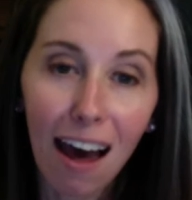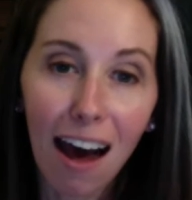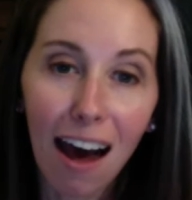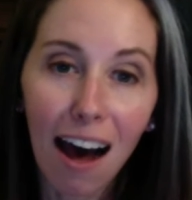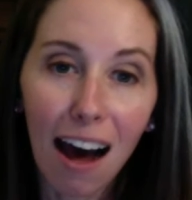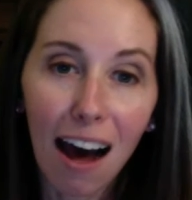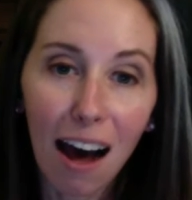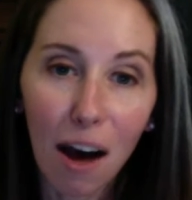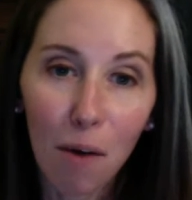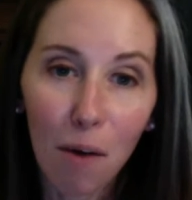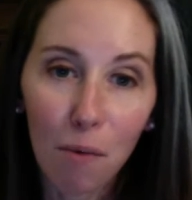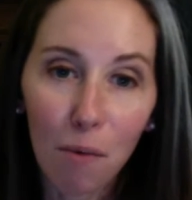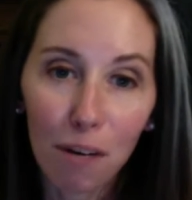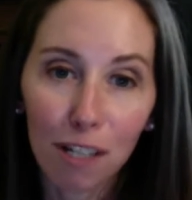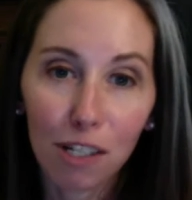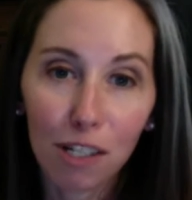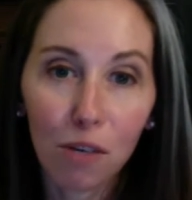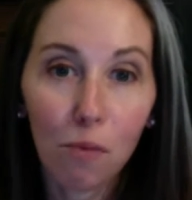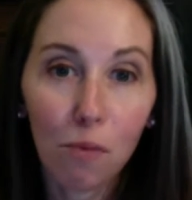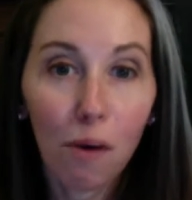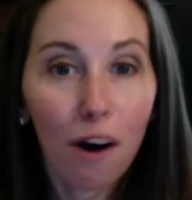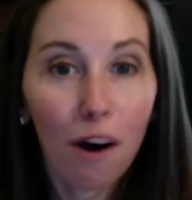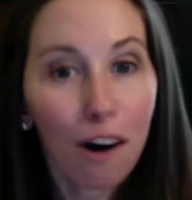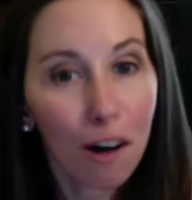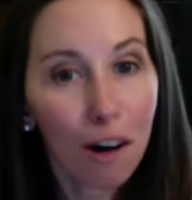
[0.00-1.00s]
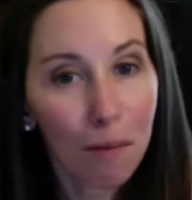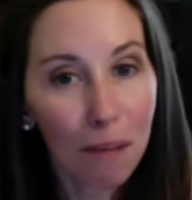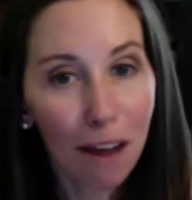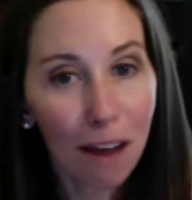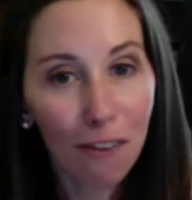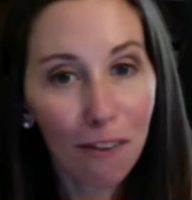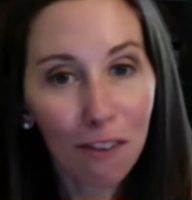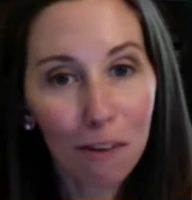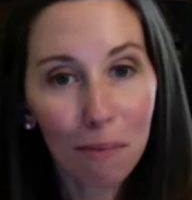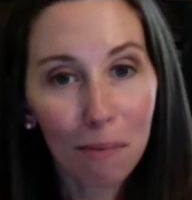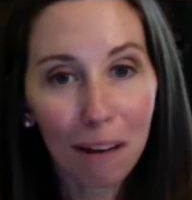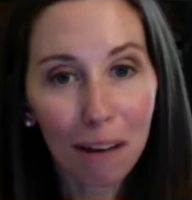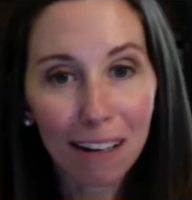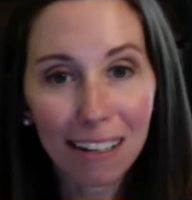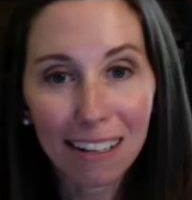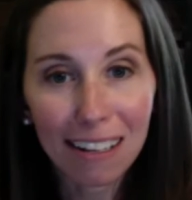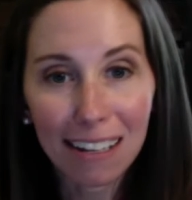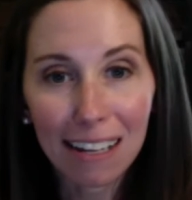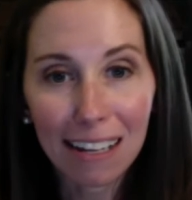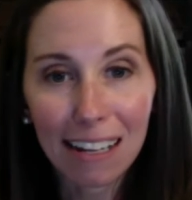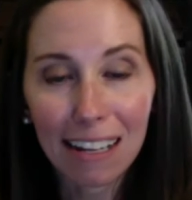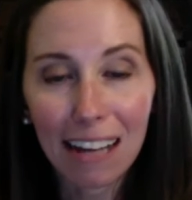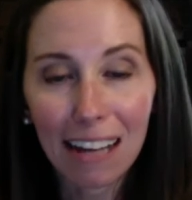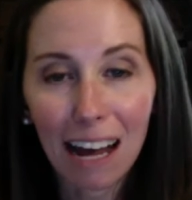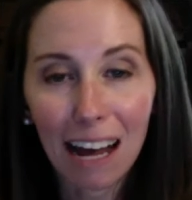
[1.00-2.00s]
I wanted to welcome
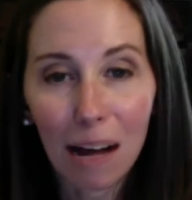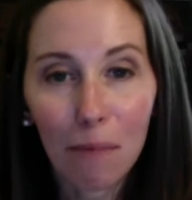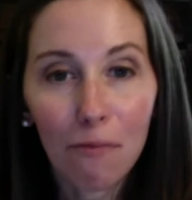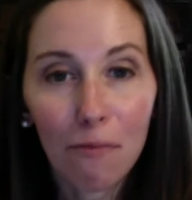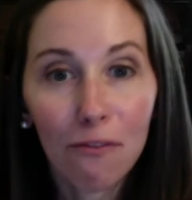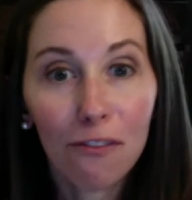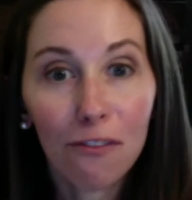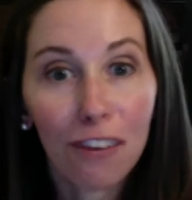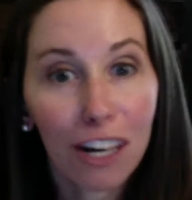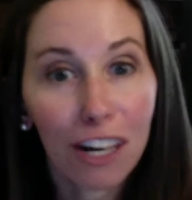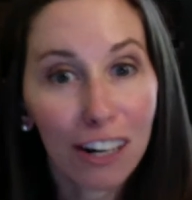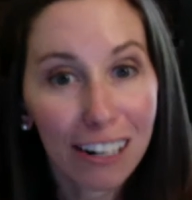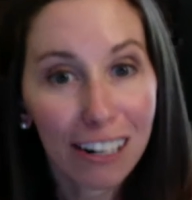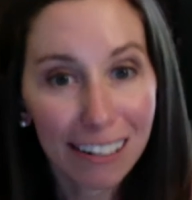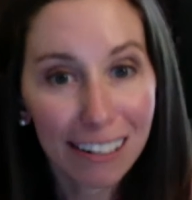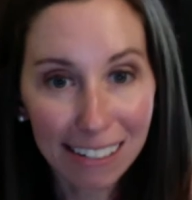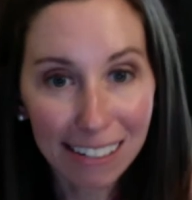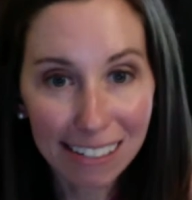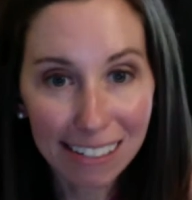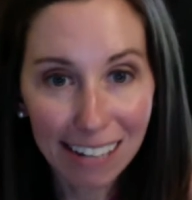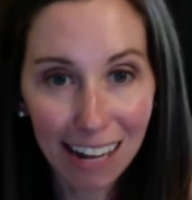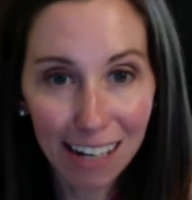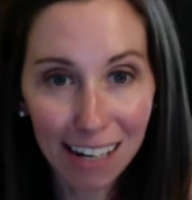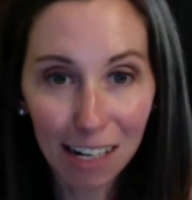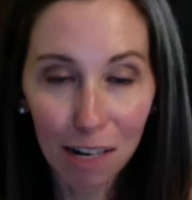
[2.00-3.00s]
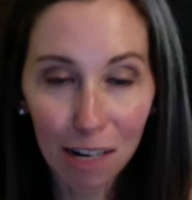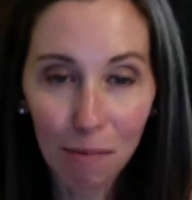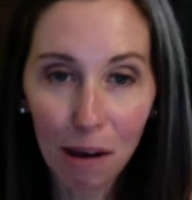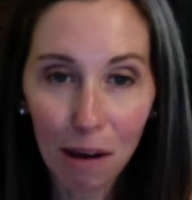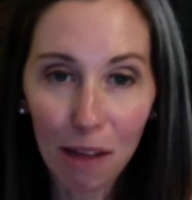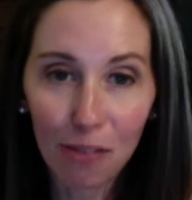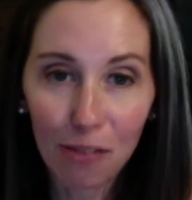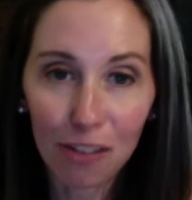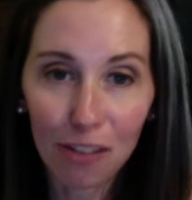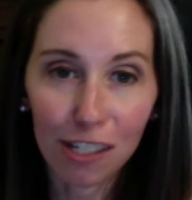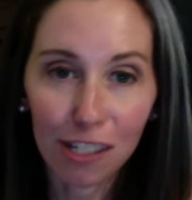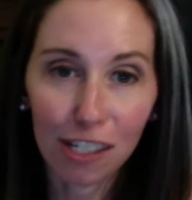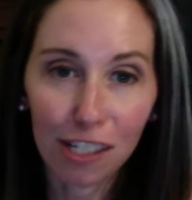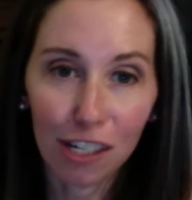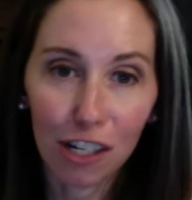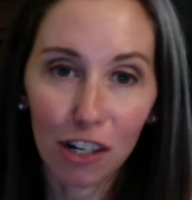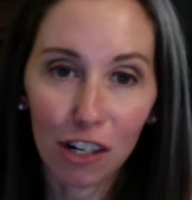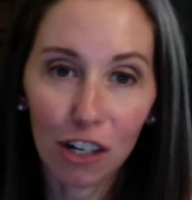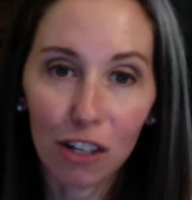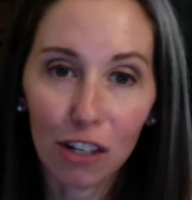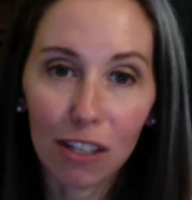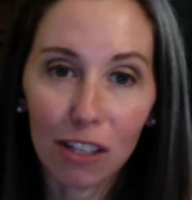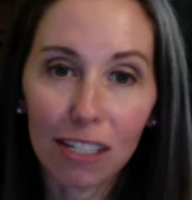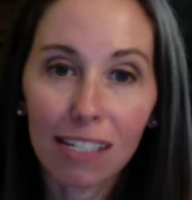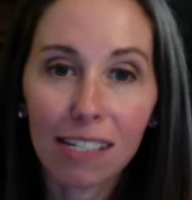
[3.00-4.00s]
everybody. I'm very excited about this
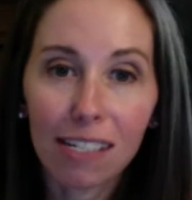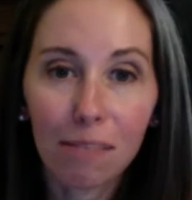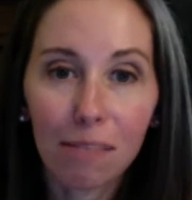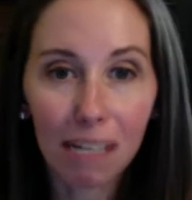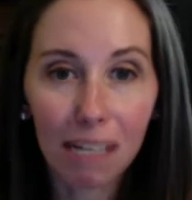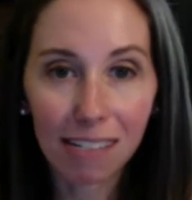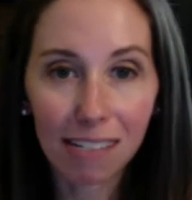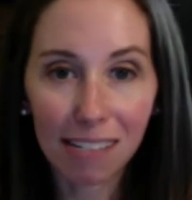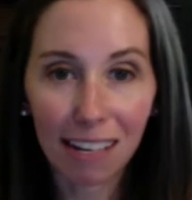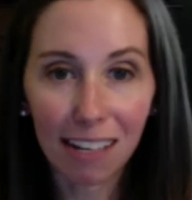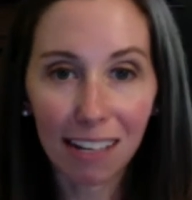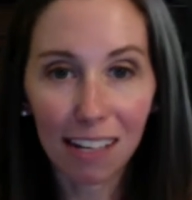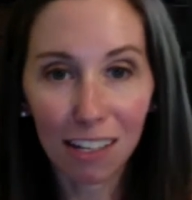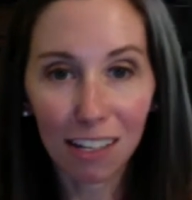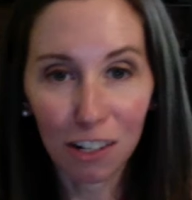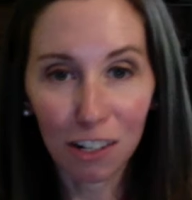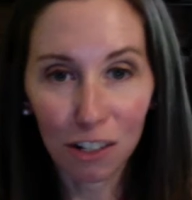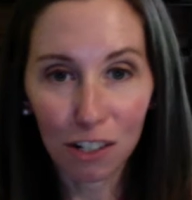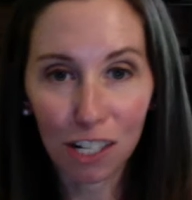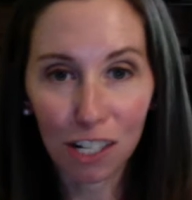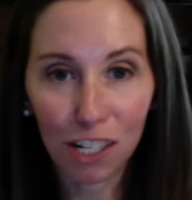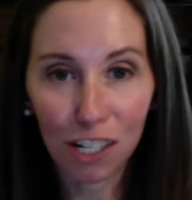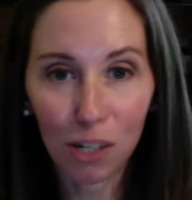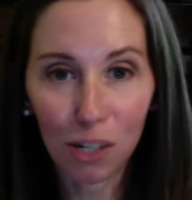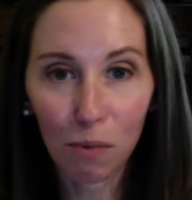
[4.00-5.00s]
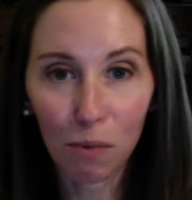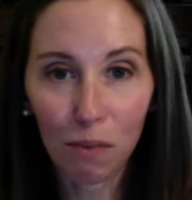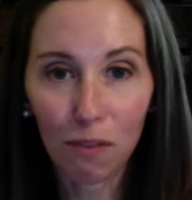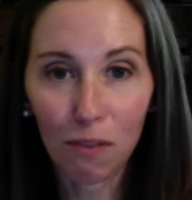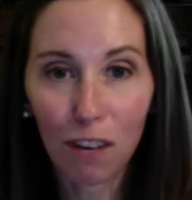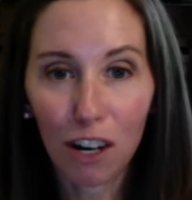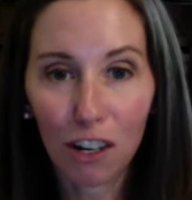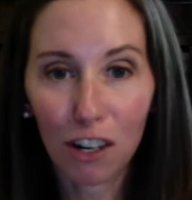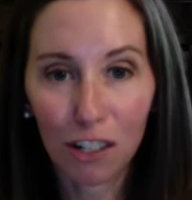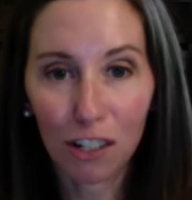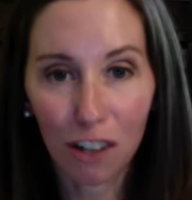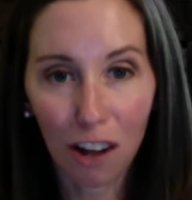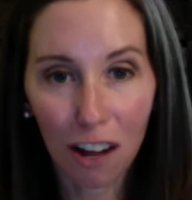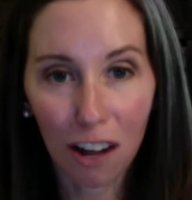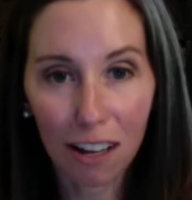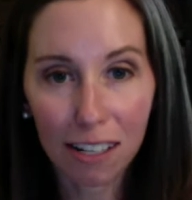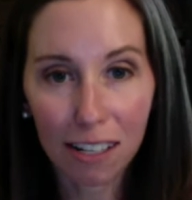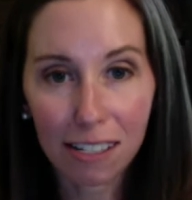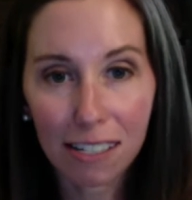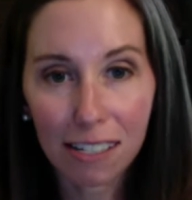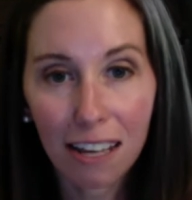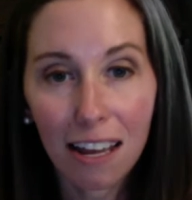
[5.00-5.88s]
year. This is my second year teaching with Veritas.